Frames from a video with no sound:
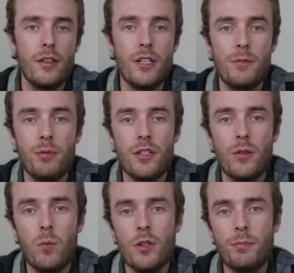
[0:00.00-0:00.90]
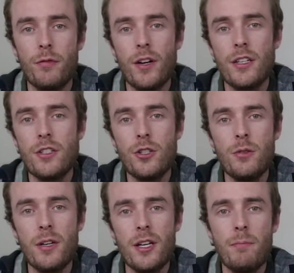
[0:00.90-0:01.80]
This printer was provided
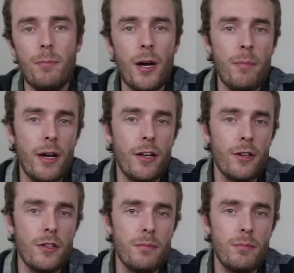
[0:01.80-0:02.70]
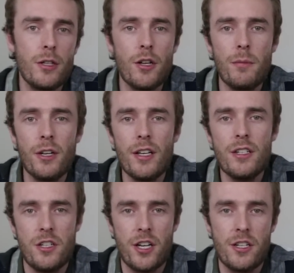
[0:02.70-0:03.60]
to me by Banggood, but no money
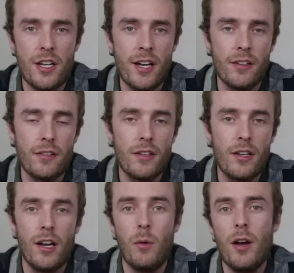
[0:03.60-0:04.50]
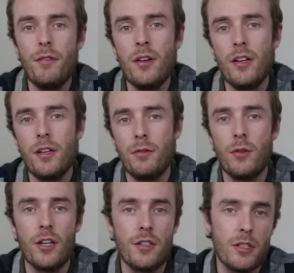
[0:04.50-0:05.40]
has changed hands. However, if
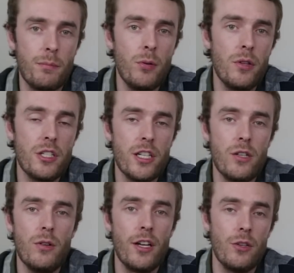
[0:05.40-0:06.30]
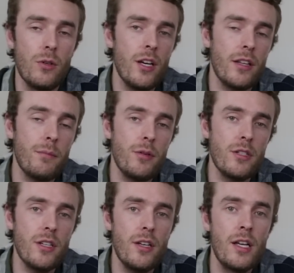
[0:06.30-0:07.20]
you'd like to support the channel and you like the
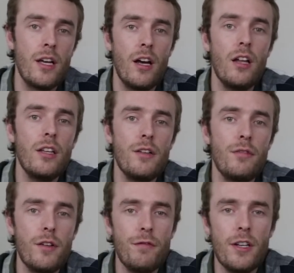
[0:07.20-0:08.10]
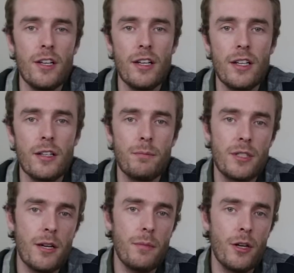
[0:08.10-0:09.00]
printer, I'll leave an affiliate link
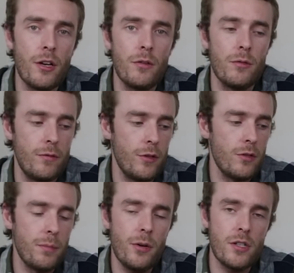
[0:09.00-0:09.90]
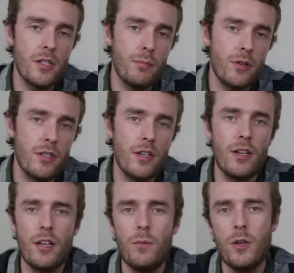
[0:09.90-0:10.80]
down below for you to purchase the printer,
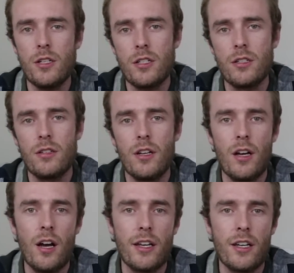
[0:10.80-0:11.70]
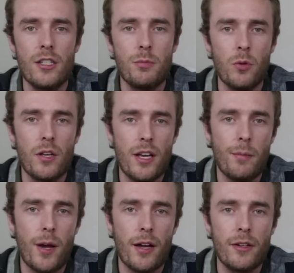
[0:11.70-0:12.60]
in which I get a small
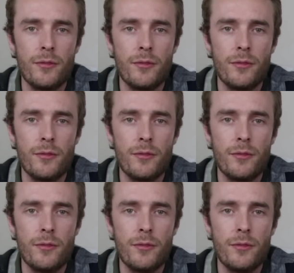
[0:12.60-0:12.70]
kickback.